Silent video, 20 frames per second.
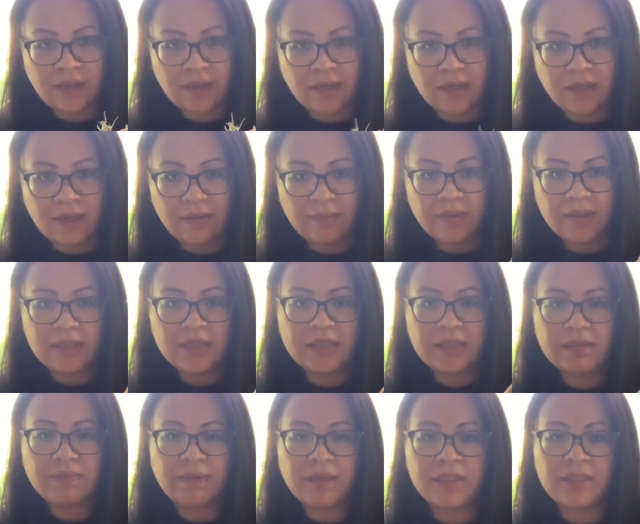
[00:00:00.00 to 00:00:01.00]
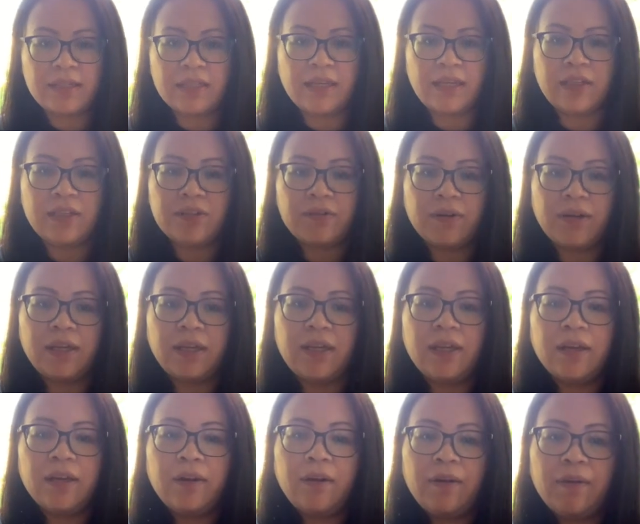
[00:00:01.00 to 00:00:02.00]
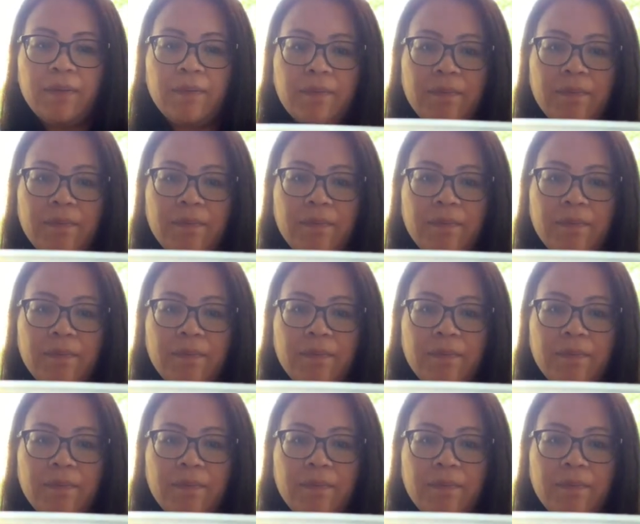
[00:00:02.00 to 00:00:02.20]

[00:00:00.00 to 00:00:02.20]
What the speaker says: this is my sage right here.